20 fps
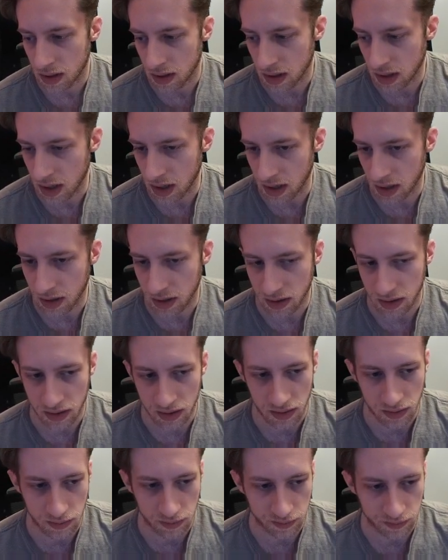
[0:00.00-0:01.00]
And
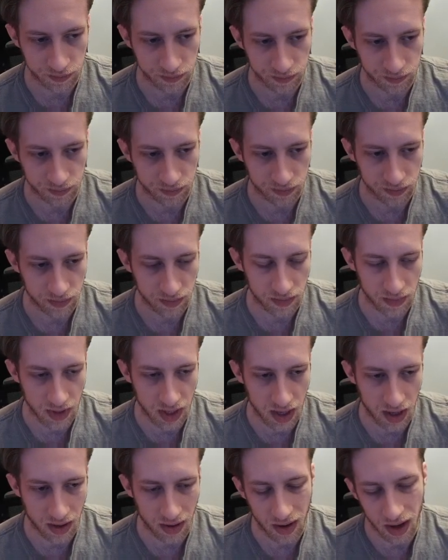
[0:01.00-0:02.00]

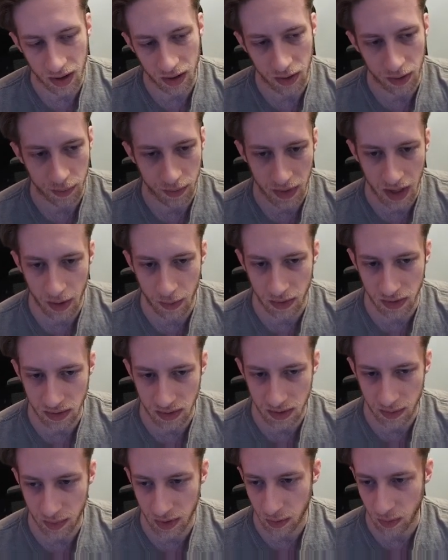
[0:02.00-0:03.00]
yeah, I don't know. That
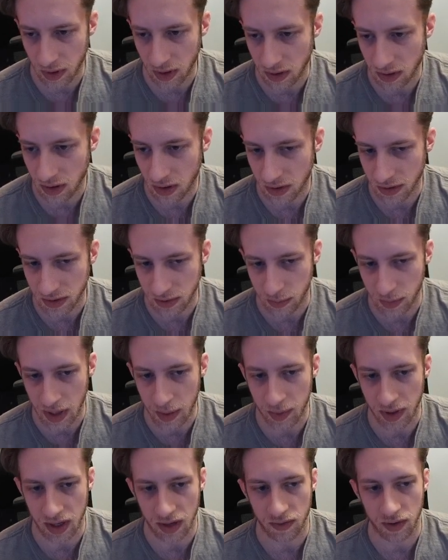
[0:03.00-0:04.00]
one's a bit weird. Could also
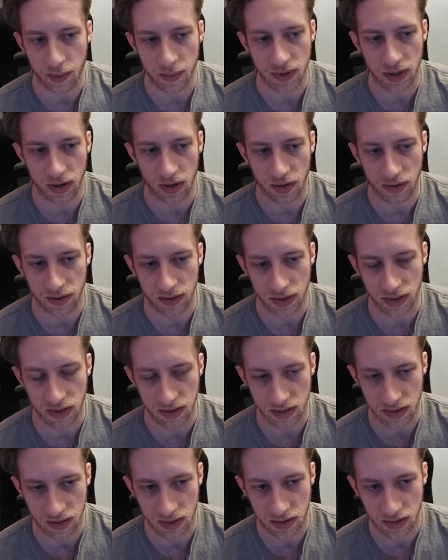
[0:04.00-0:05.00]
maybe give up turn.
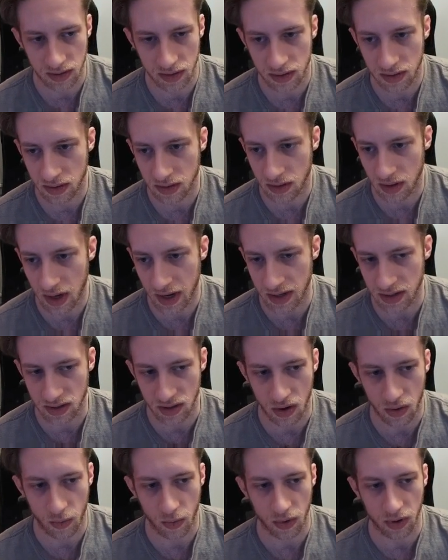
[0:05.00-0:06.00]
Just hand's
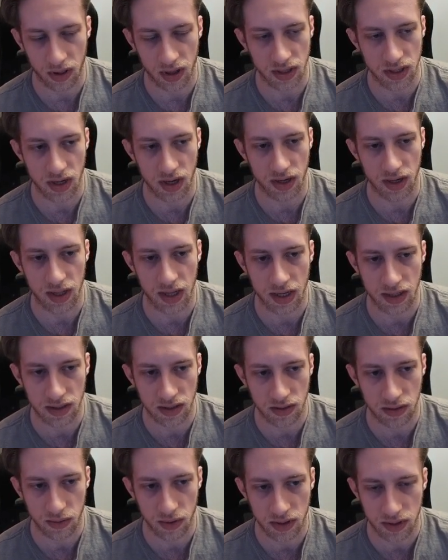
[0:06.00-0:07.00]
not worth a ton in that
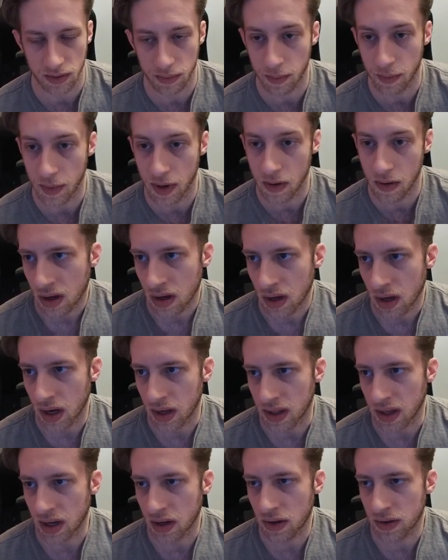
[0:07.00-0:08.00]
situation. I
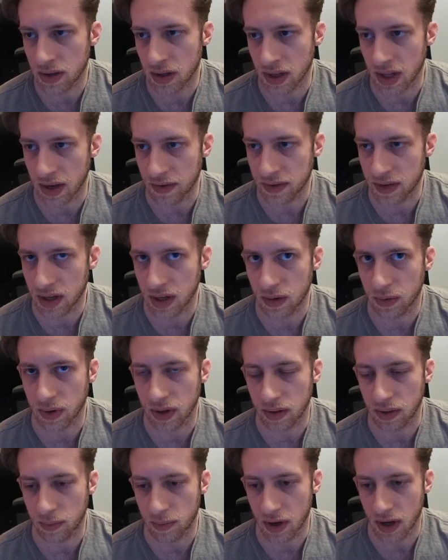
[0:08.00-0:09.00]
think on the left there
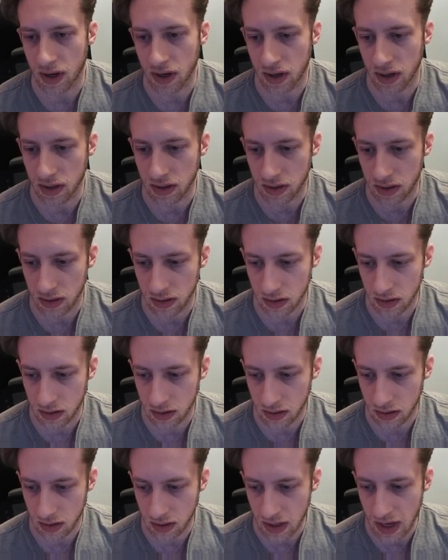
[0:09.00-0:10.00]
with my
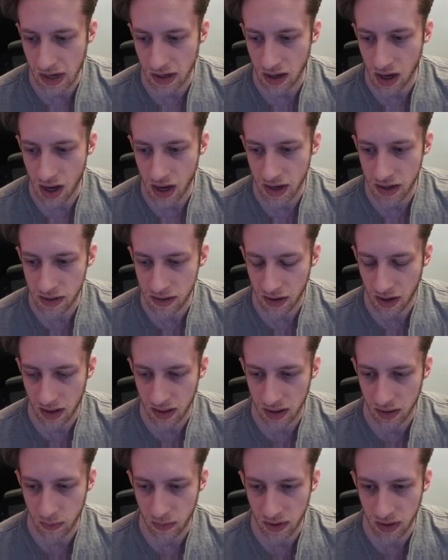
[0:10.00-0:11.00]
king 9, I
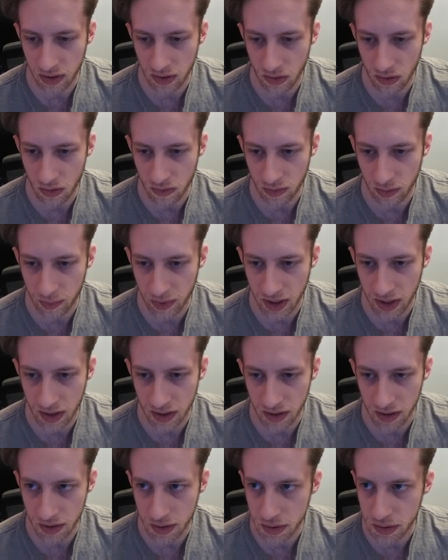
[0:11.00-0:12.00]
think we could
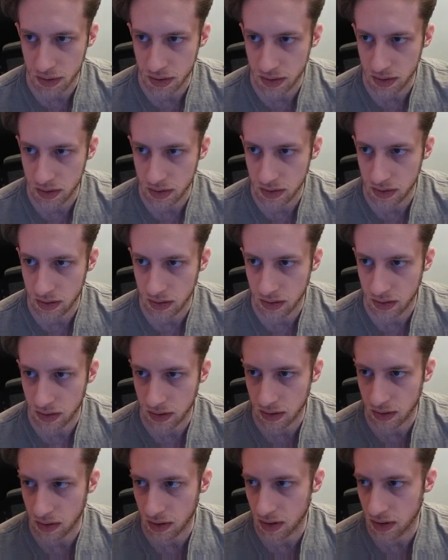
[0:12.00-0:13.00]
overbet.
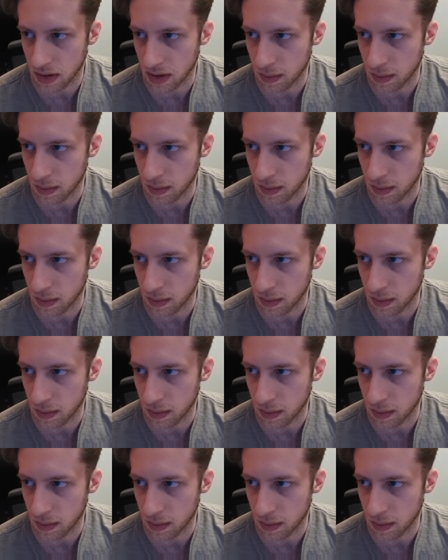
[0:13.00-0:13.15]
I